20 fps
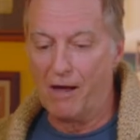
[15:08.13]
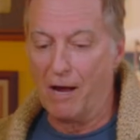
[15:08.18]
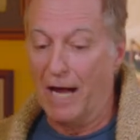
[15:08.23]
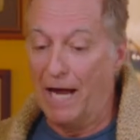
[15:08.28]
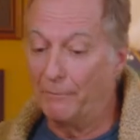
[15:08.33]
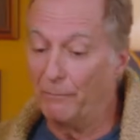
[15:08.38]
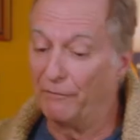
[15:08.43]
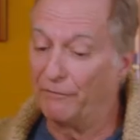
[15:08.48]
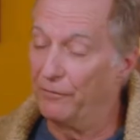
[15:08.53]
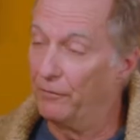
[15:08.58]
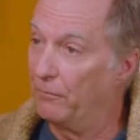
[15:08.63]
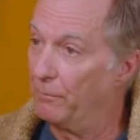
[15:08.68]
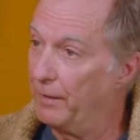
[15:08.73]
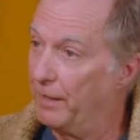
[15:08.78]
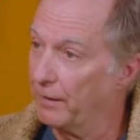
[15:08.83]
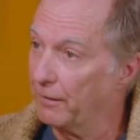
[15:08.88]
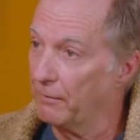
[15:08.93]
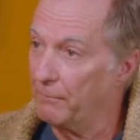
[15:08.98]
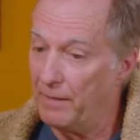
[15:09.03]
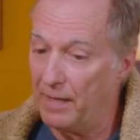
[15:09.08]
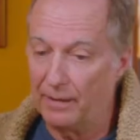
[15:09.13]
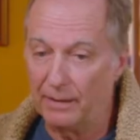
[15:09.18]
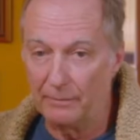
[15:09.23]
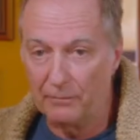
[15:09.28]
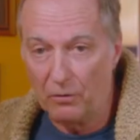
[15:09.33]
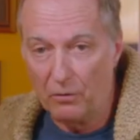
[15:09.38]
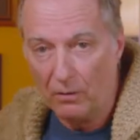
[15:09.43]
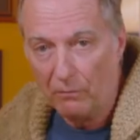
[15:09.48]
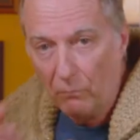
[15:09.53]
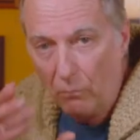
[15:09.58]
I'm a filmmaker, man. I'm
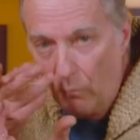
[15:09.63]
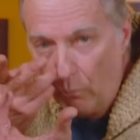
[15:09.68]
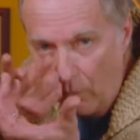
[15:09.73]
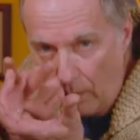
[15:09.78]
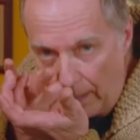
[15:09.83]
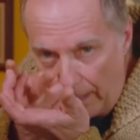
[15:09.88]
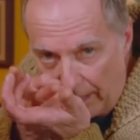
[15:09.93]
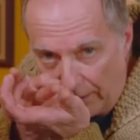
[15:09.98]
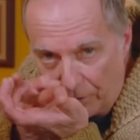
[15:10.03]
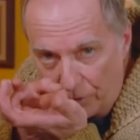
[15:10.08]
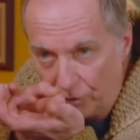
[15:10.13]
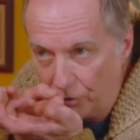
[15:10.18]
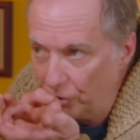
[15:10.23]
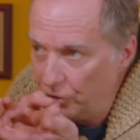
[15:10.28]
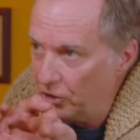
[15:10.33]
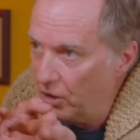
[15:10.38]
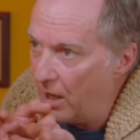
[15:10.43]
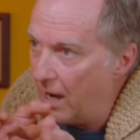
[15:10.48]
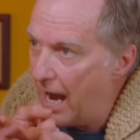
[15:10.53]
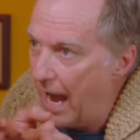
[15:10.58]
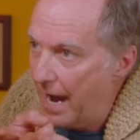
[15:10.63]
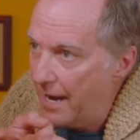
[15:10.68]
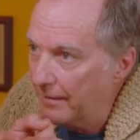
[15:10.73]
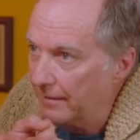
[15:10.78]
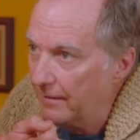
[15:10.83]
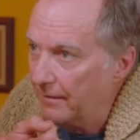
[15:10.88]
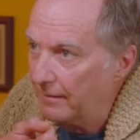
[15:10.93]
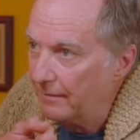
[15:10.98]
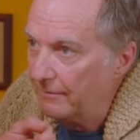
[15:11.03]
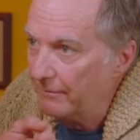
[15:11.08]
going, what a shot.
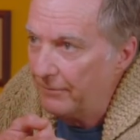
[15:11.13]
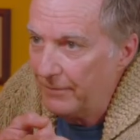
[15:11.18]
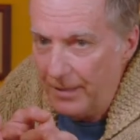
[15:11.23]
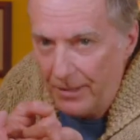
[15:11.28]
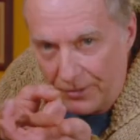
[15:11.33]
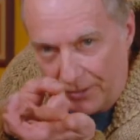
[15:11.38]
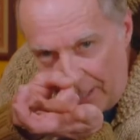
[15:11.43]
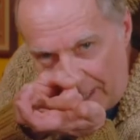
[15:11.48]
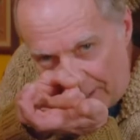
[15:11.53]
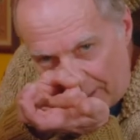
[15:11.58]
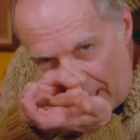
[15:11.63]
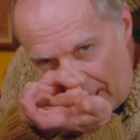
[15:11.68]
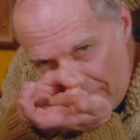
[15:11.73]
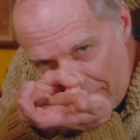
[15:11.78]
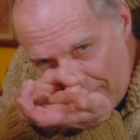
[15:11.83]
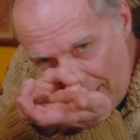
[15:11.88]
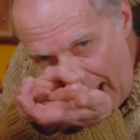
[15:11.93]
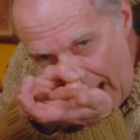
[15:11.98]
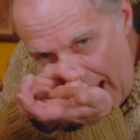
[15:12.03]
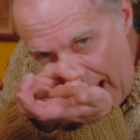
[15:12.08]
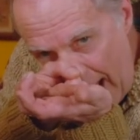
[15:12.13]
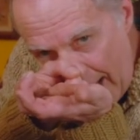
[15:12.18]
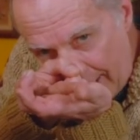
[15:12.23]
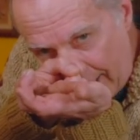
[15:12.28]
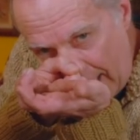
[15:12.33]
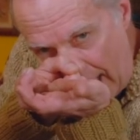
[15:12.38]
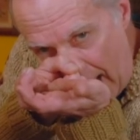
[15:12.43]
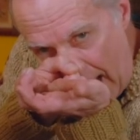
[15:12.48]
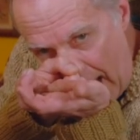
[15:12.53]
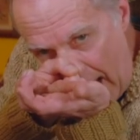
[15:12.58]
Yeah, this, this is, is amazing.
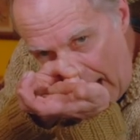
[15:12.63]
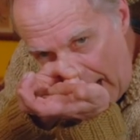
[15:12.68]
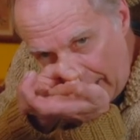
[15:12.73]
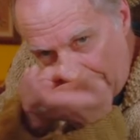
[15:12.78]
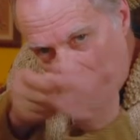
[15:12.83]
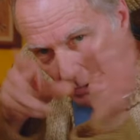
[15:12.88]
Perfect.